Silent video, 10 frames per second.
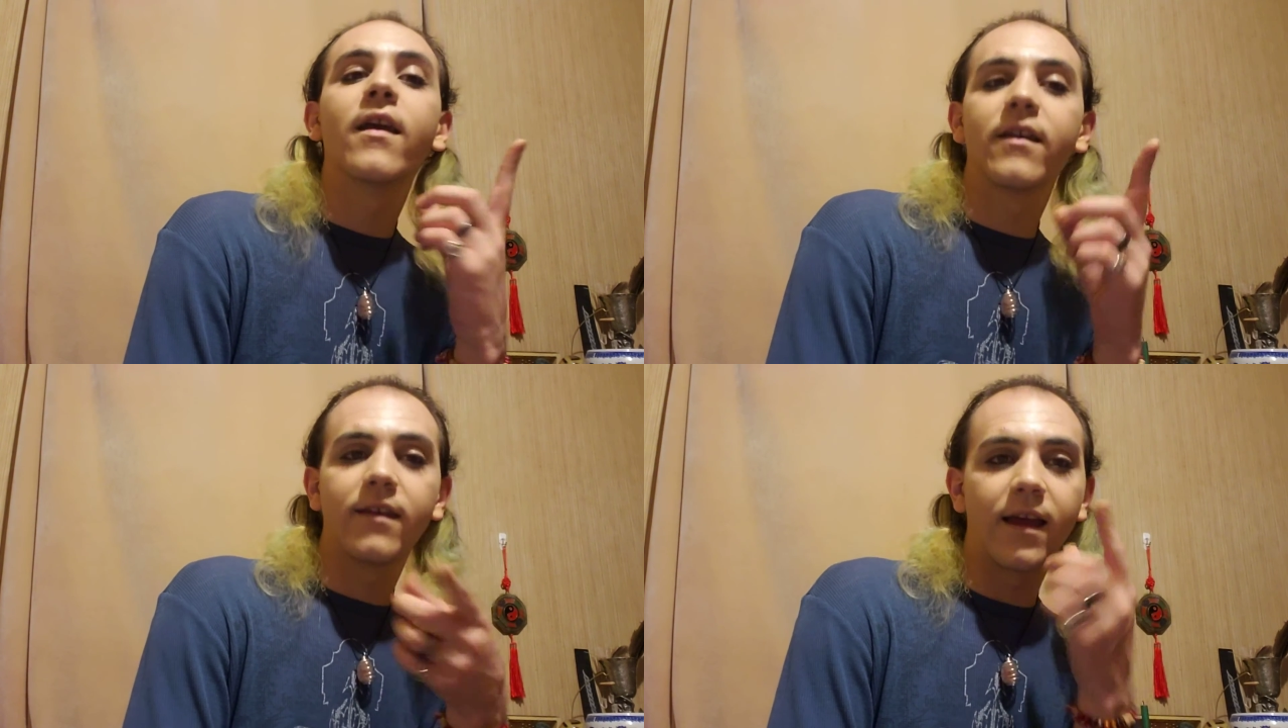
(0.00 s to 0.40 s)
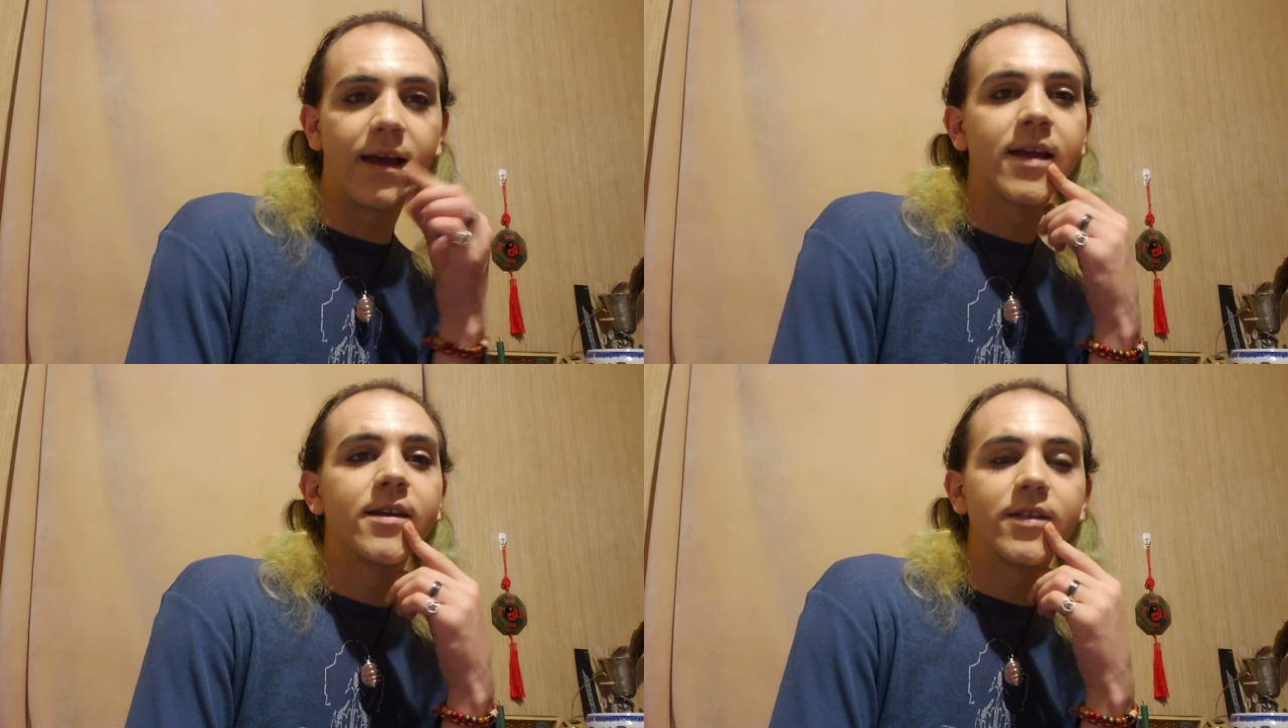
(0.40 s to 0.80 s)
Yeah,
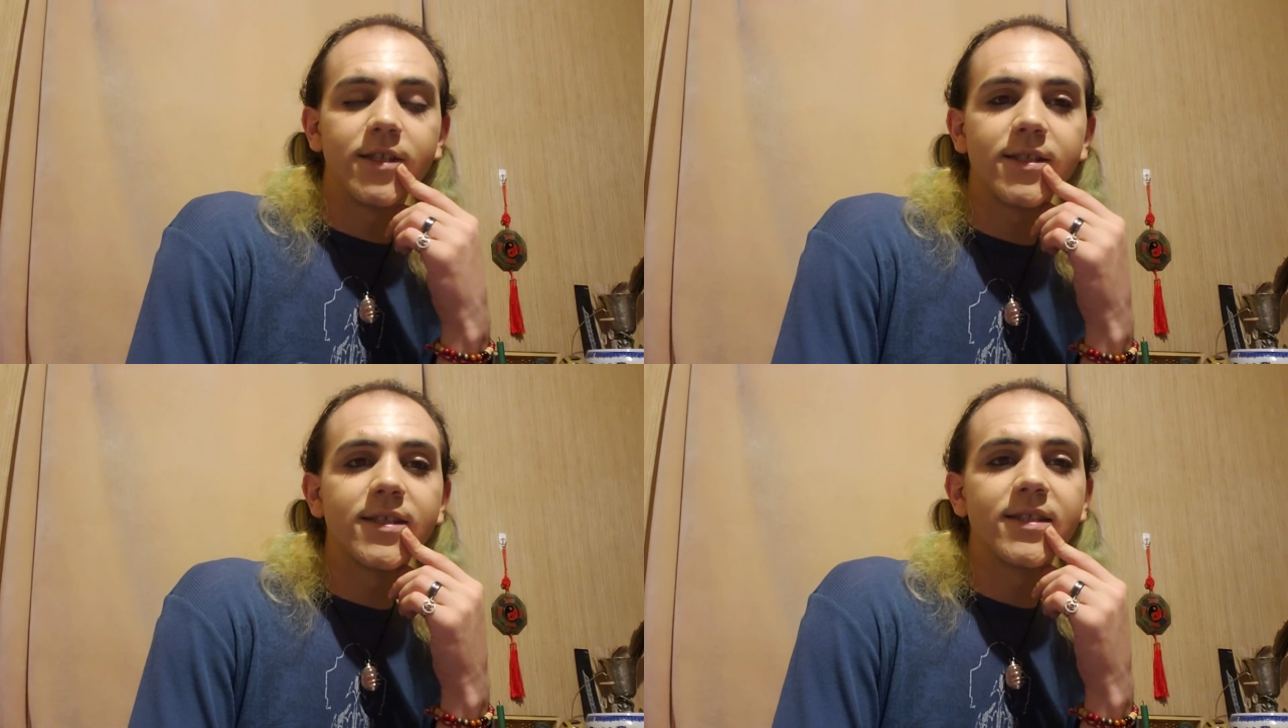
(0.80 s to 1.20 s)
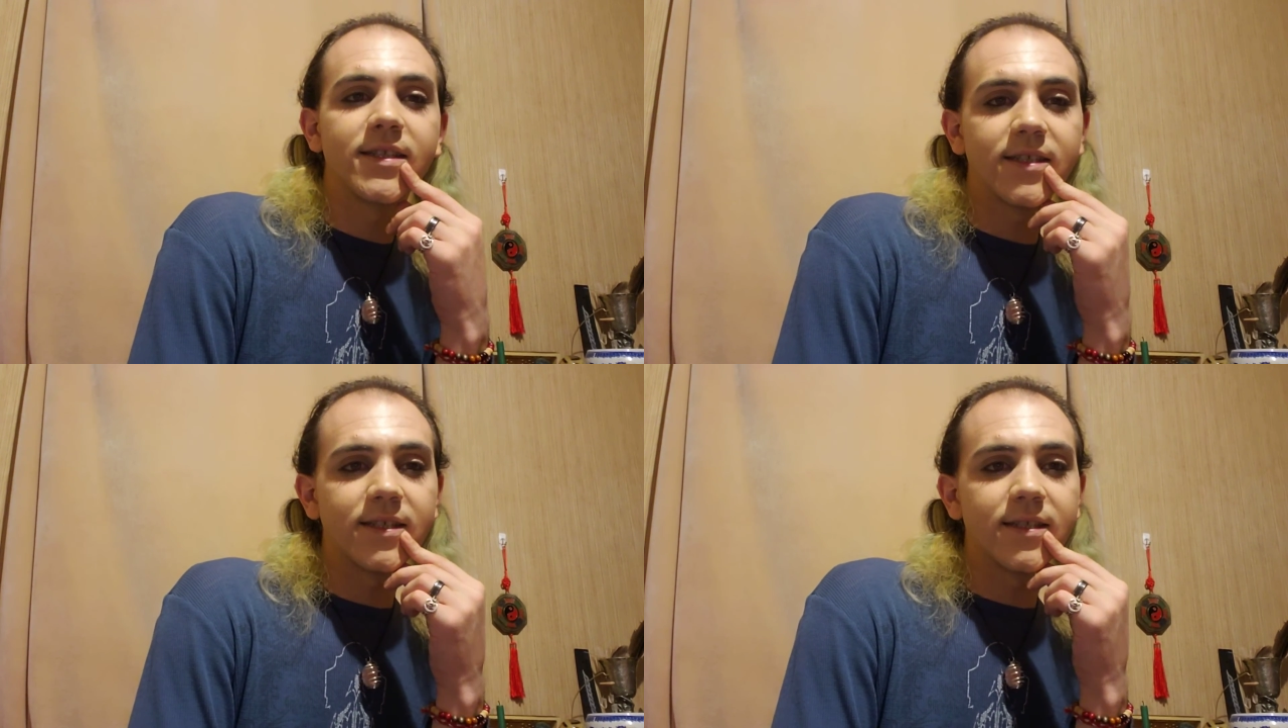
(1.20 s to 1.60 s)
you need
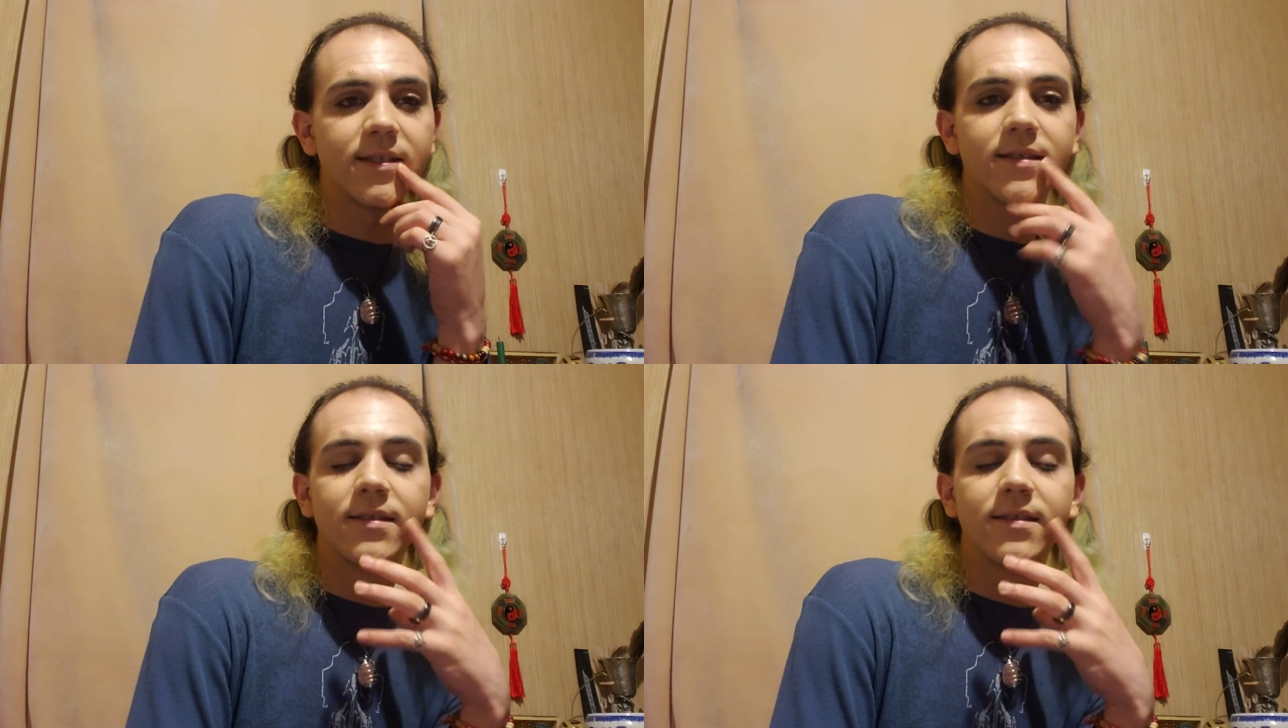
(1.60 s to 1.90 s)
to